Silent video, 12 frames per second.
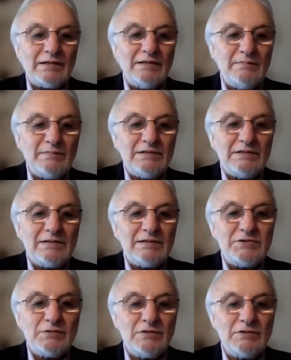to, in,
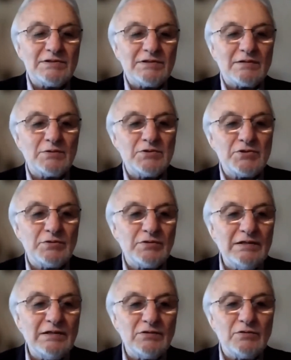to link
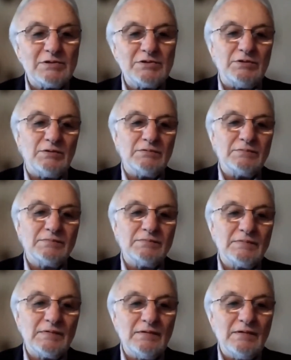research,
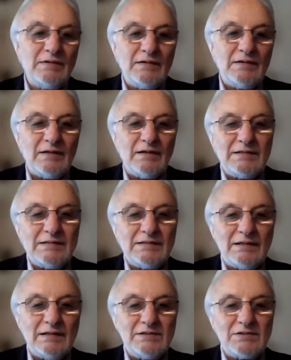development, and
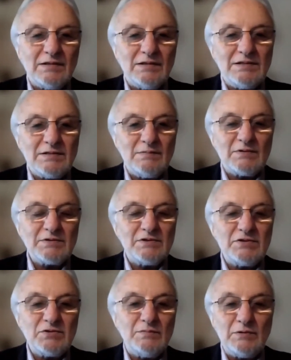innovation.
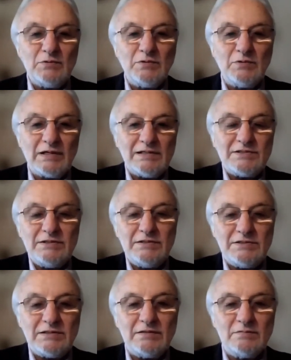That
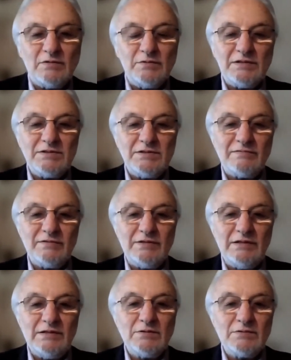process uh,
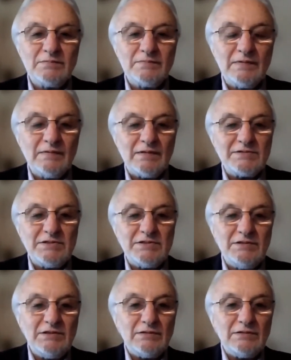involves science, as
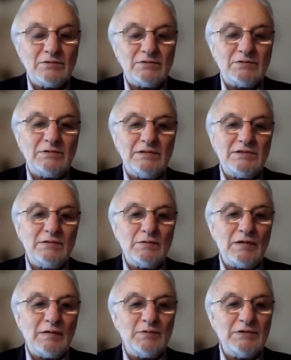what Federico was saying,